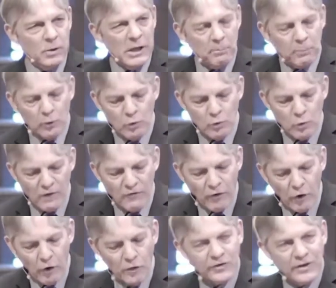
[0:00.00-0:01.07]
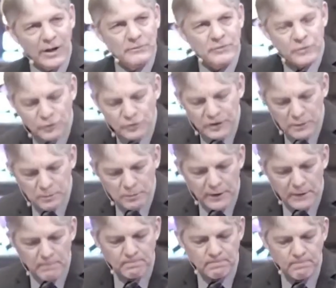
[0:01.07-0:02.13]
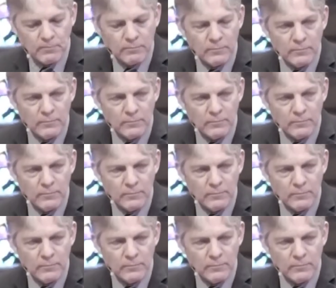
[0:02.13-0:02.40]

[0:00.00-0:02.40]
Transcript: people who have hurt them so deeply.